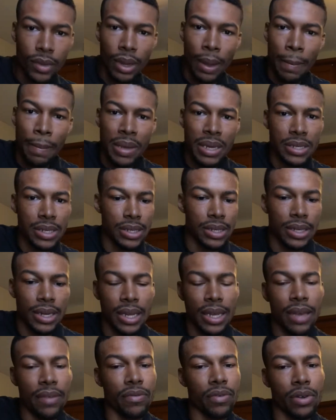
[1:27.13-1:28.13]
and basically
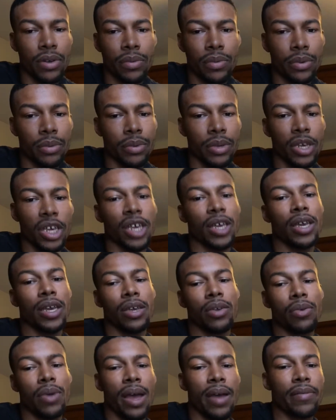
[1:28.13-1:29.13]
they give you your room key
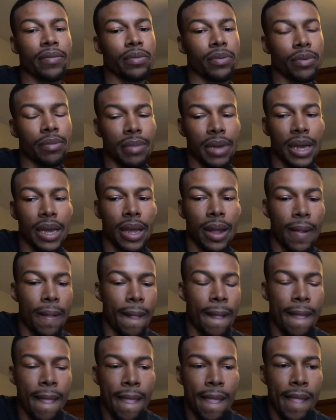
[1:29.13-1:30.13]
and you have a roommate
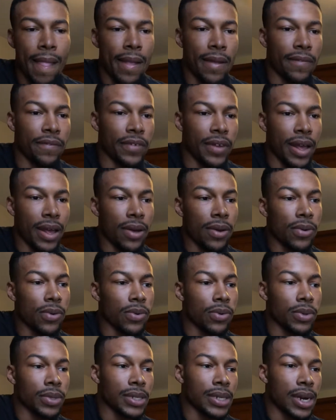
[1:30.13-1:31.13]
for that
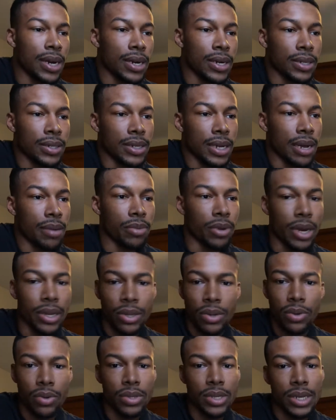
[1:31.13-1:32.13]
whole entire time you're at
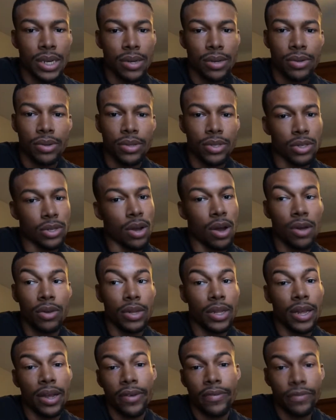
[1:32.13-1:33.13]
the hotel. You're
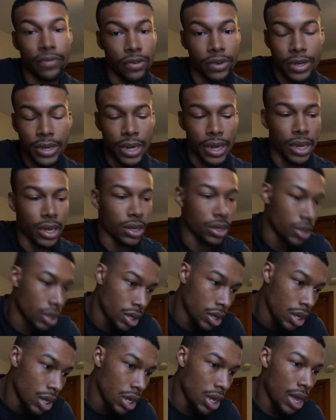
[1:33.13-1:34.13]
only there for a night.
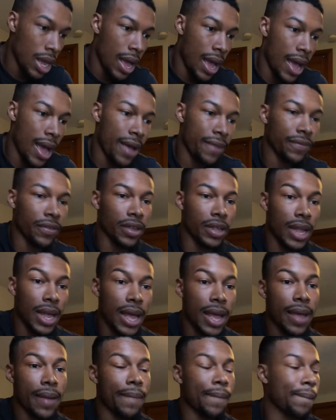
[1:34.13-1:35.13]
After
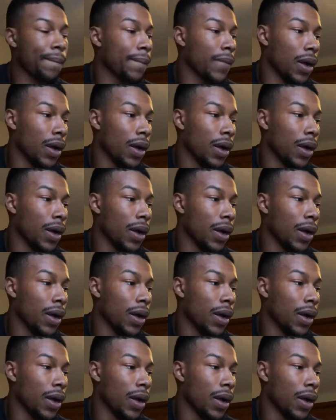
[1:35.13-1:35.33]
that,